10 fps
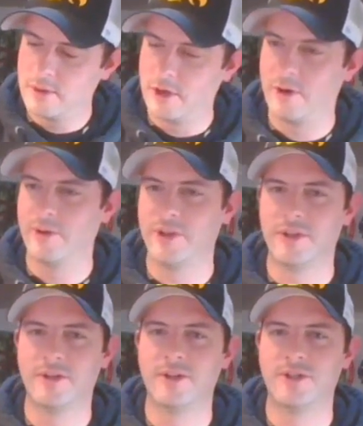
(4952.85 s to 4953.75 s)
Oh,
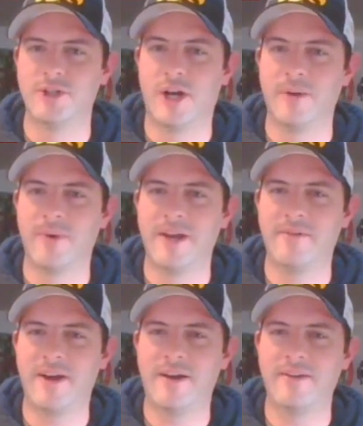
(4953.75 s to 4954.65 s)
the John Wayne
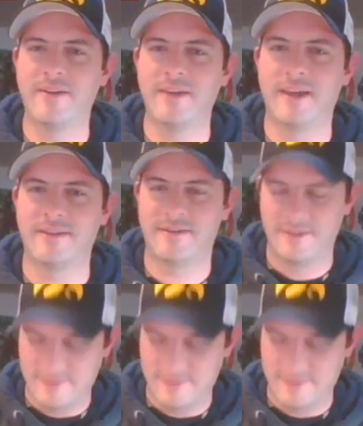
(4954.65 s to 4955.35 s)
round? Yes.